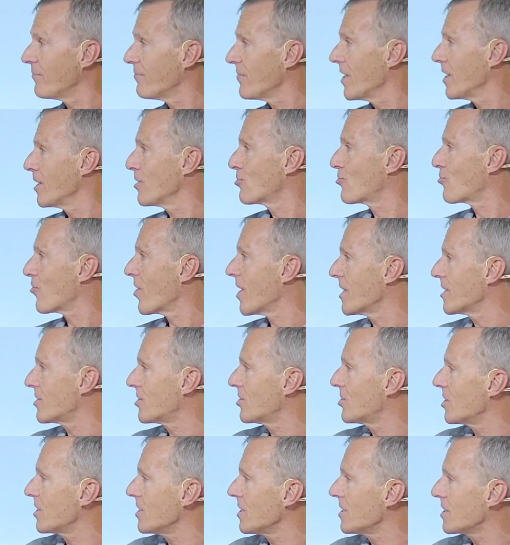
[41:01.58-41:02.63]
in Christ
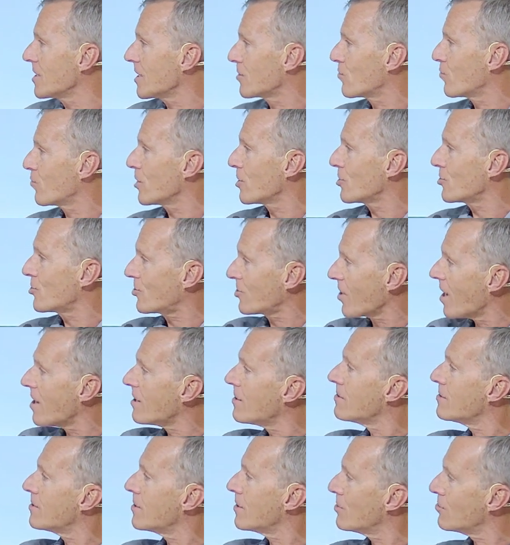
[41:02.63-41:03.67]
Jesus. We are
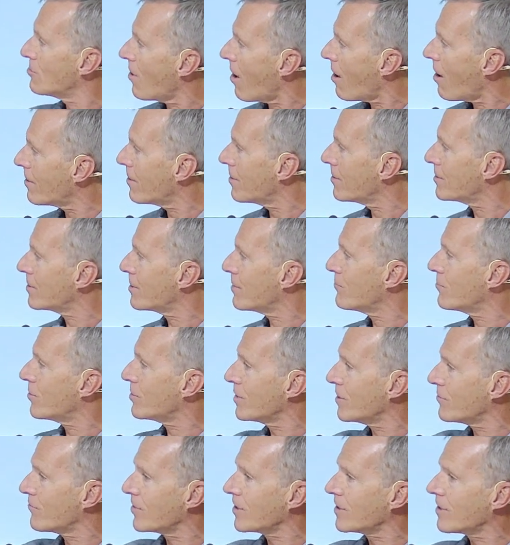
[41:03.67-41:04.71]
sons and daughters of the
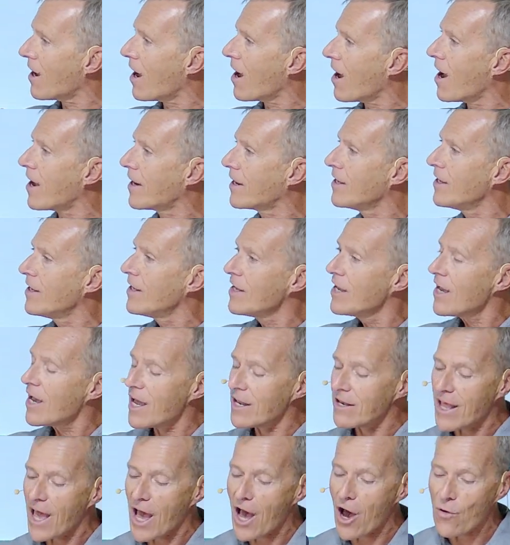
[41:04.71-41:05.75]
living God.
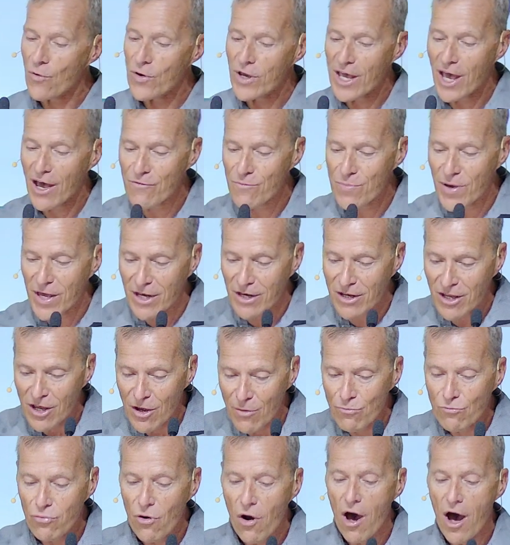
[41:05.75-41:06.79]
And now we have been
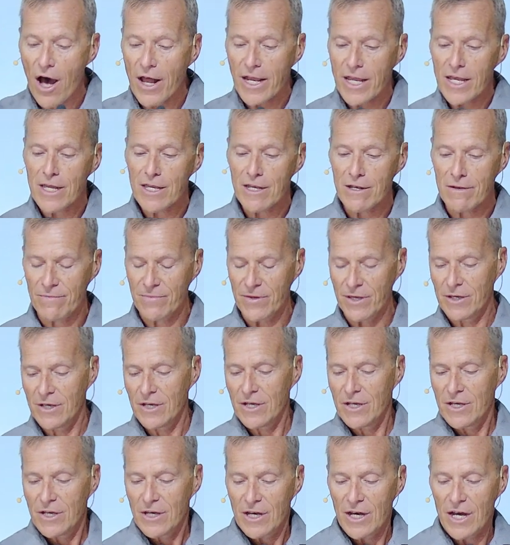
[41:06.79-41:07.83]
brought in
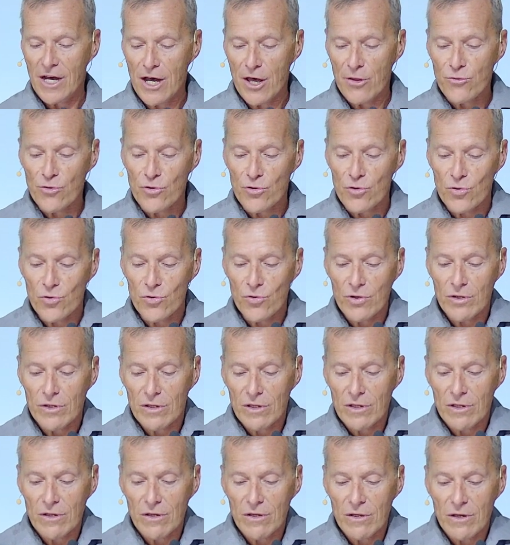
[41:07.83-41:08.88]
uh, through
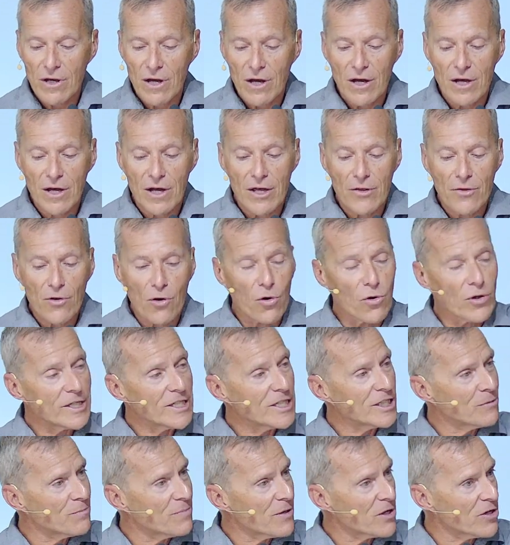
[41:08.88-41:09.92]
uh, the Holy
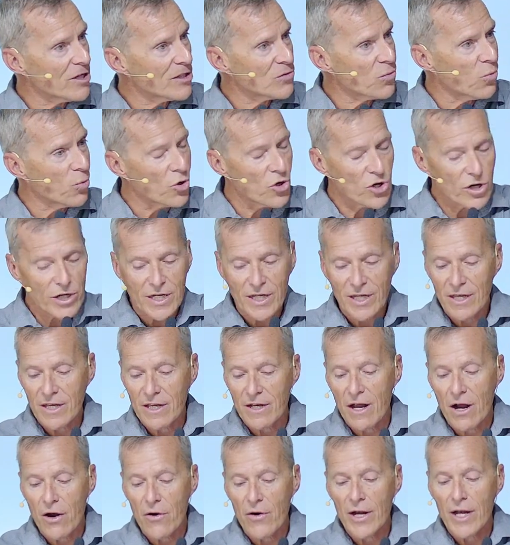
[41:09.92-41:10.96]
Spirit's work in
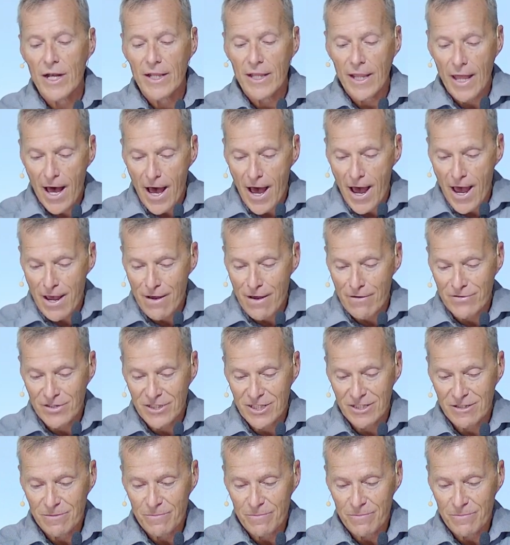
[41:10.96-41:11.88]
our lives.